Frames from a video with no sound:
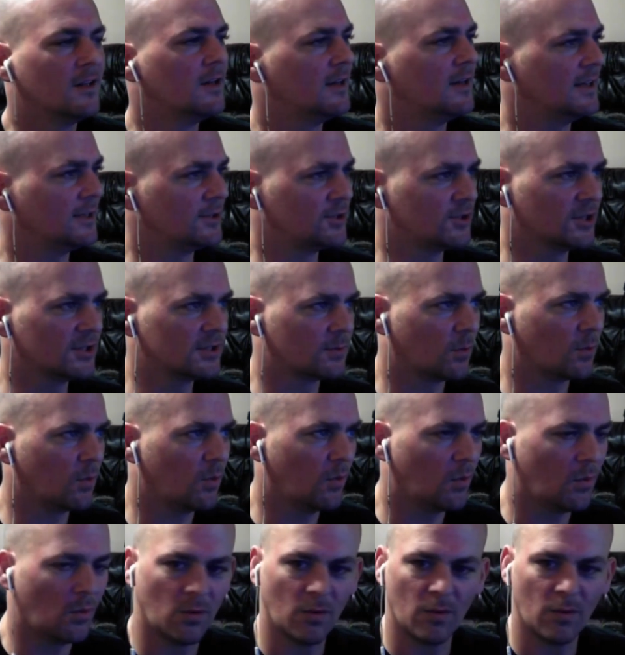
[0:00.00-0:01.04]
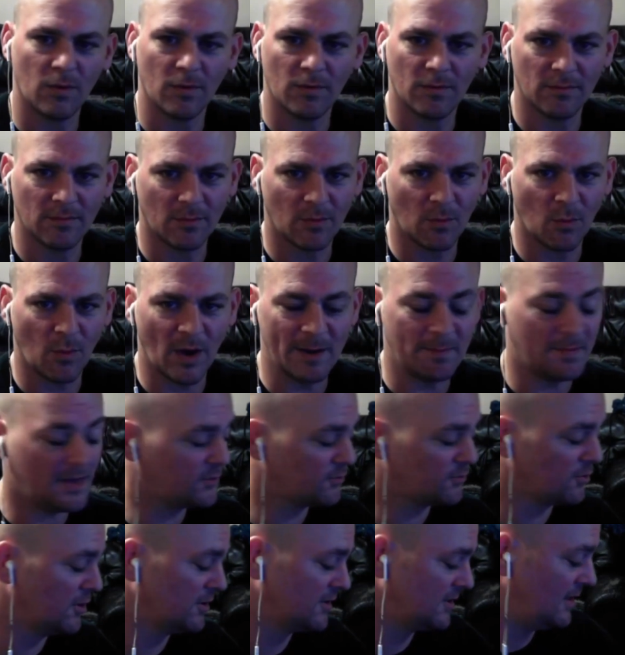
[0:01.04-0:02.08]
It's just White Mage
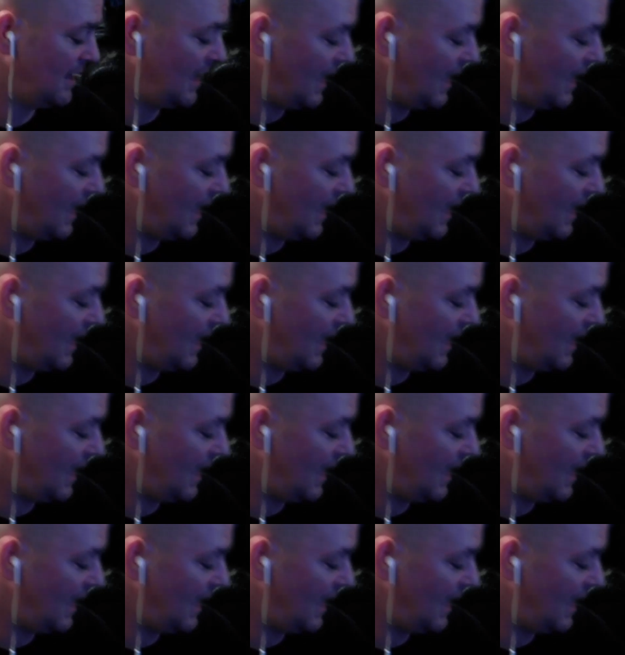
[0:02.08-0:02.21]
Rosa,